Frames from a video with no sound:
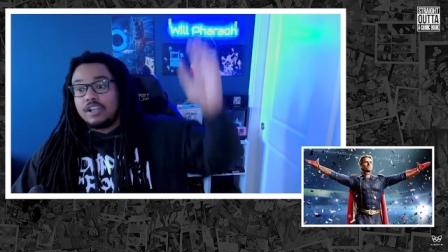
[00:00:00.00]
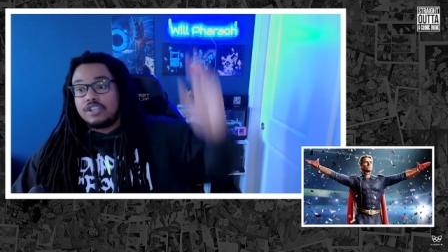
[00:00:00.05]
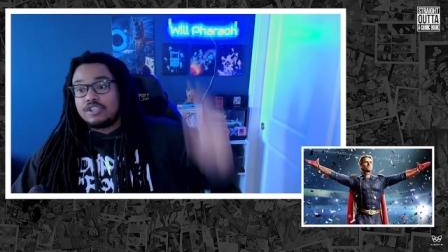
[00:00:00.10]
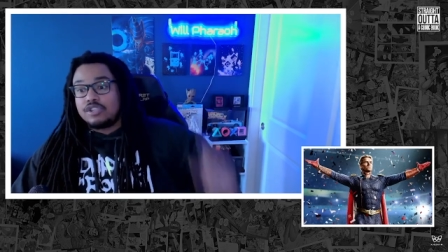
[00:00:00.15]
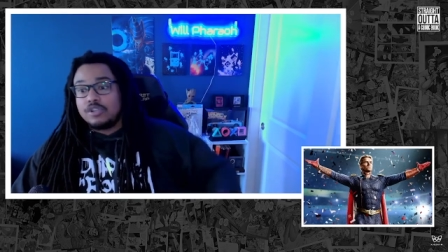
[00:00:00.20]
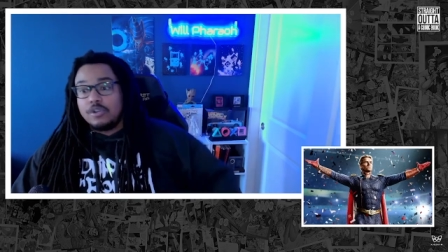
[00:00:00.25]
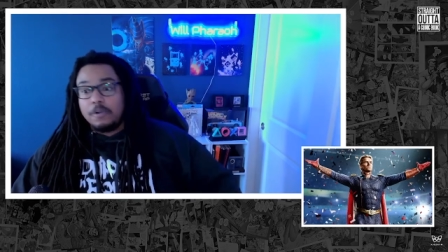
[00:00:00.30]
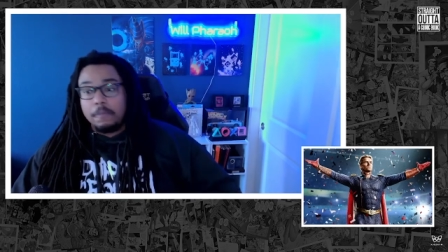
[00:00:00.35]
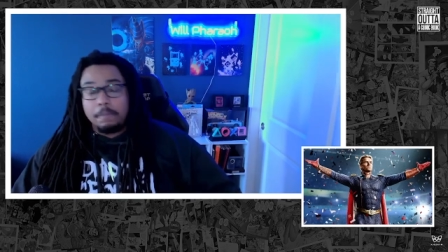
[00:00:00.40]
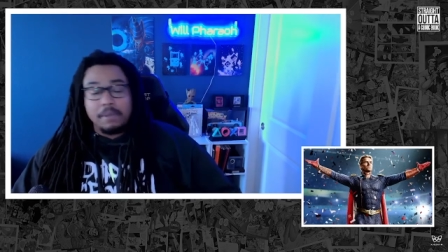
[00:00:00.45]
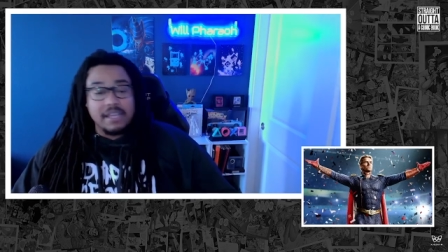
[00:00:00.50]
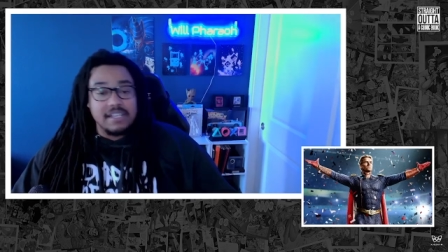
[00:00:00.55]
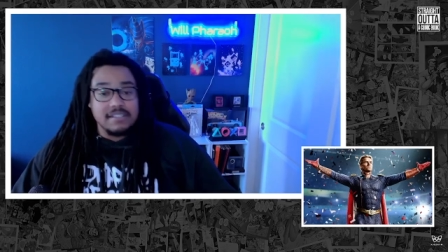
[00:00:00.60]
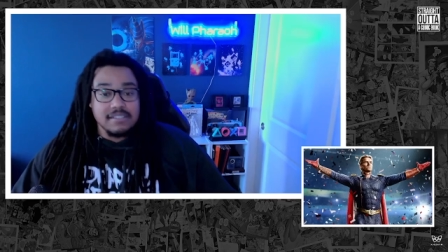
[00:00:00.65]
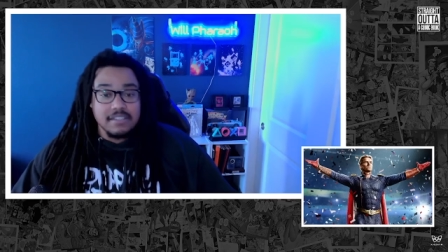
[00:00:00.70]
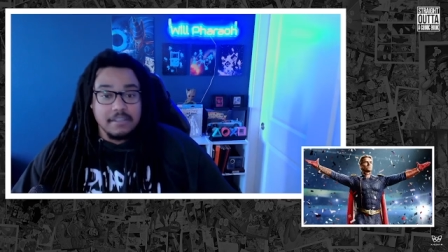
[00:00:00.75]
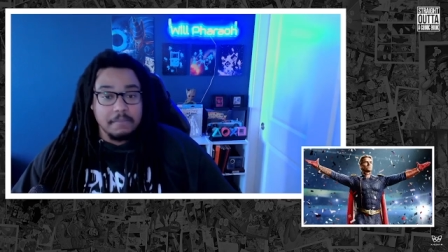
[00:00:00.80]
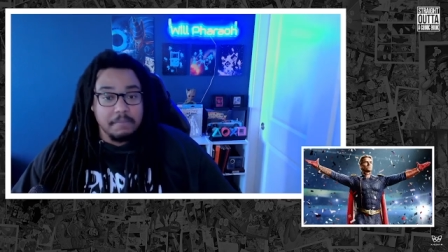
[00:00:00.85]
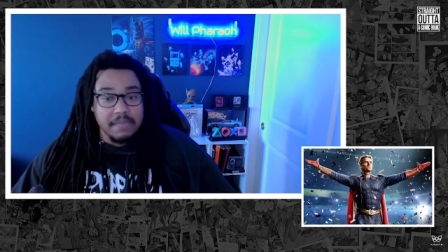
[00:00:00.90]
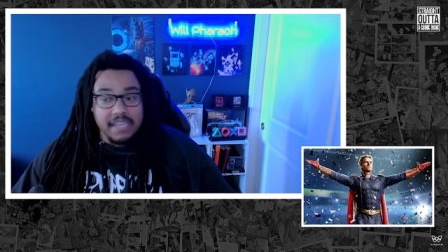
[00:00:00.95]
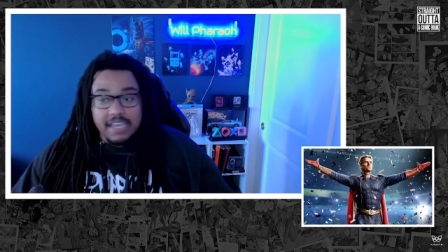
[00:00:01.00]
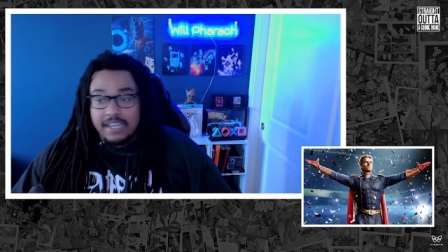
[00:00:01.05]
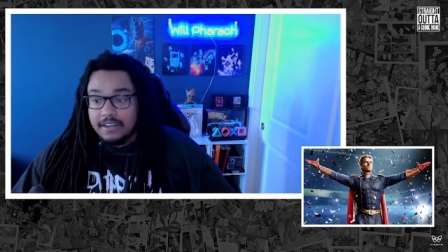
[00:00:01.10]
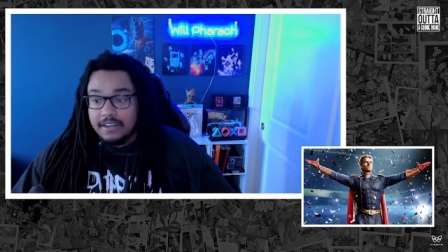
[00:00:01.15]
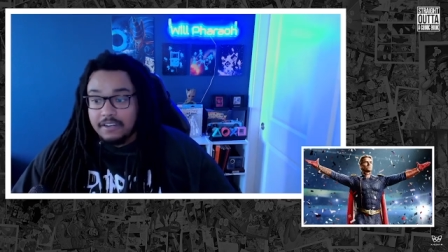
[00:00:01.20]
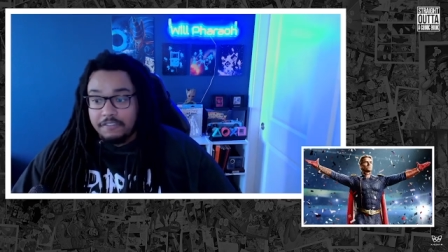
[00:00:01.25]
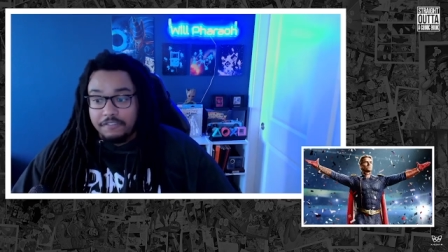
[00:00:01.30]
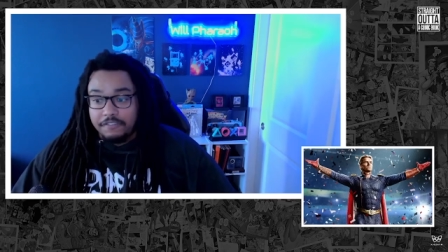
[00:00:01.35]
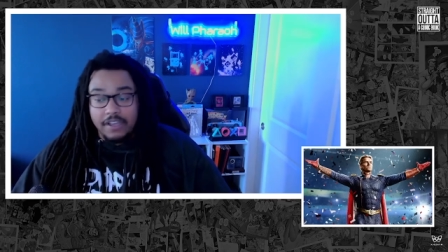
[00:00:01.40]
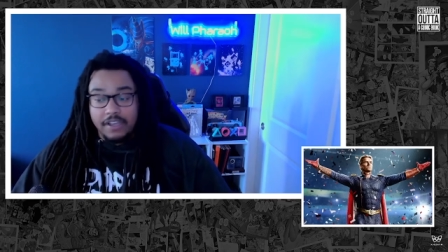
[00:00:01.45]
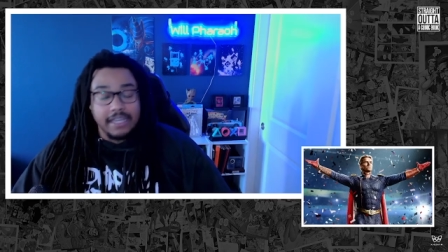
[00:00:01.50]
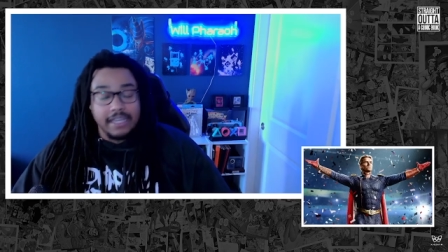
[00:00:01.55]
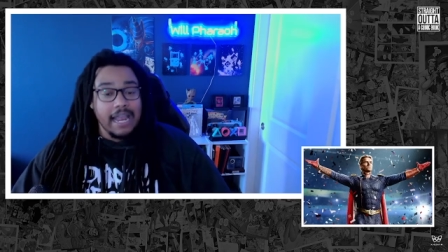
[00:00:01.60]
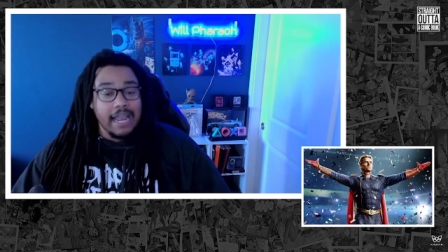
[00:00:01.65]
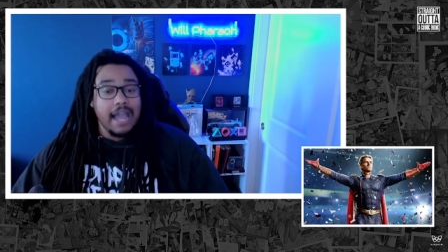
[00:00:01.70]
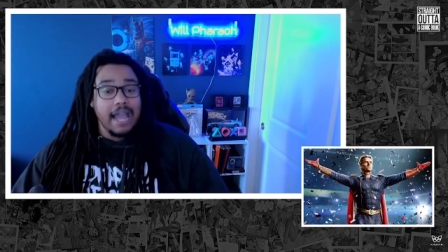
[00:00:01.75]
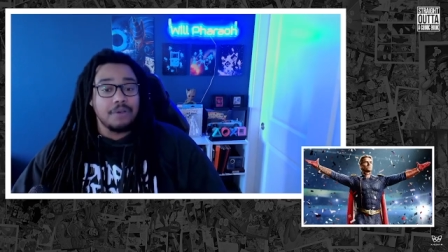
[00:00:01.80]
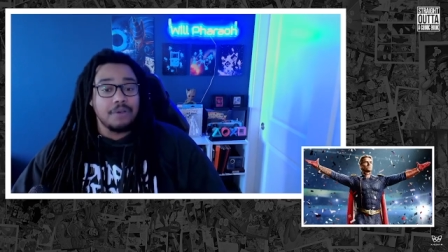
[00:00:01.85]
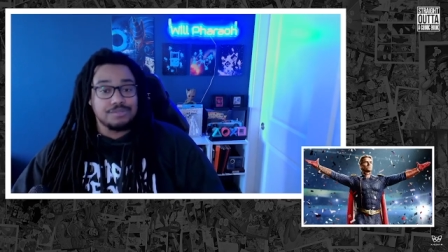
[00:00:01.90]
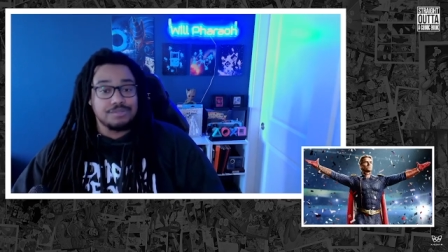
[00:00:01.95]
too busy being in the fucking
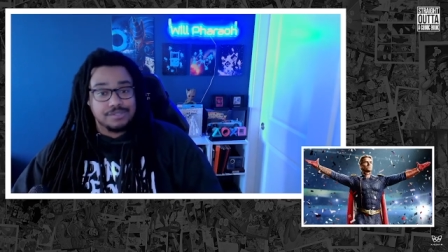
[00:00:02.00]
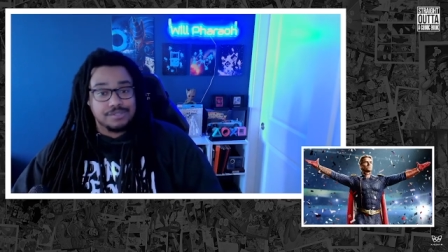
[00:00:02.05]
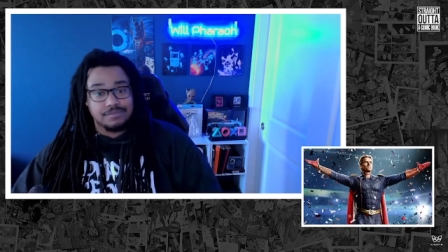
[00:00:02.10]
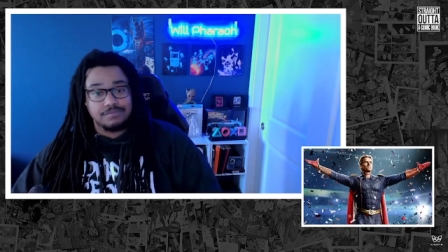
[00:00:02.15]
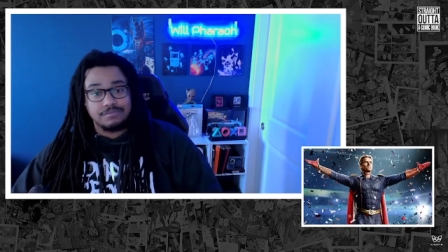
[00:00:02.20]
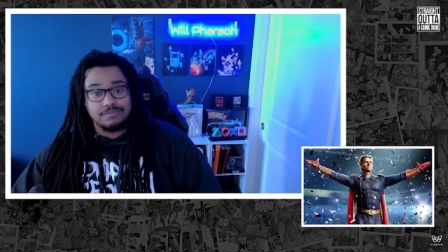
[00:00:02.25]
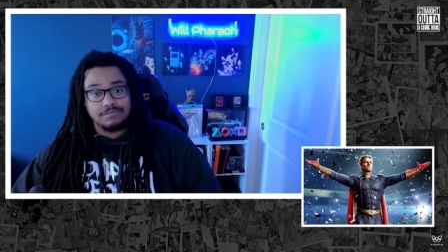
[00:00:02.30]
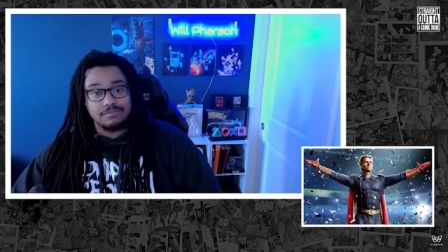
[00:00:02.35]
house.